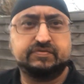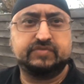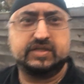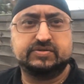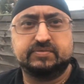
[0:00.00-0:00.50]
of
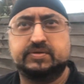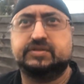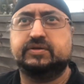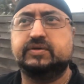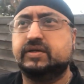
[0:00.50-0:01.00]
videos I want
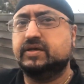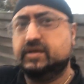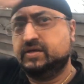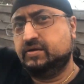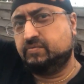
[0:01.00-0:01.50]
to do
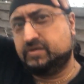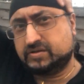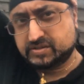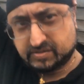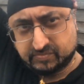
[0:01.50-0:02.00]

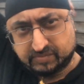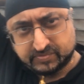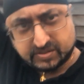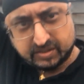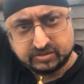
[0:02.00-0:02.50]
where I'm
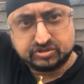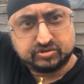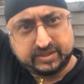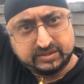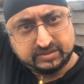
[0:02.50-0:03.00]
starting to
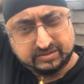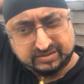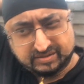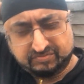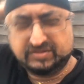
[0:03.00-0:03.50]
train.
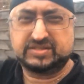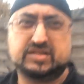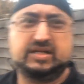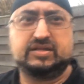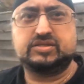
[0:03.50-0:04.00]
I've only
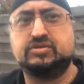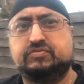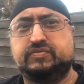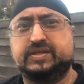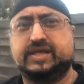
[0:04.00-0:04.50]
started like 2 or
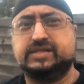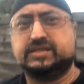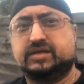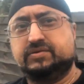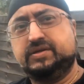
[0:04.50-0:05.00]
3 days
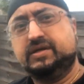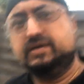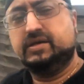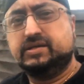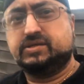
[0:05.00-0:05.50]
ago,
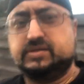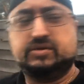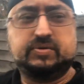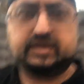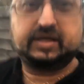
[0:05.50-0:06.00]
so I do want to